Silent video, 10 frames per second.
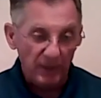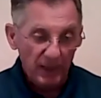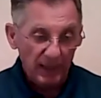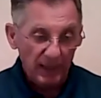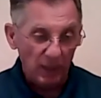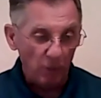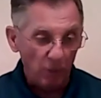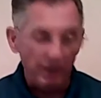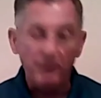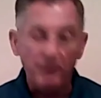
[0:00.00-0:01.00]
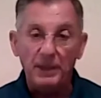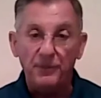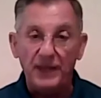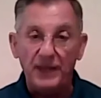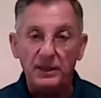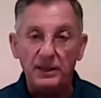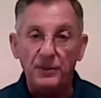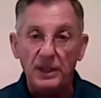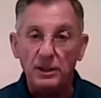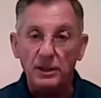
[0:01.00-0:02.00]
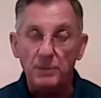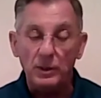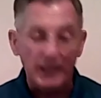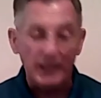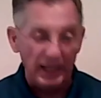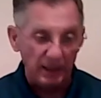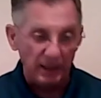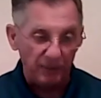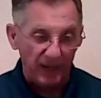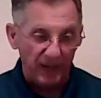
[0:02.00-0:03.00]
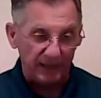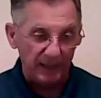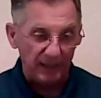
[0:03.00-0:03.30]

and I hope I have been effective in communicating the fact that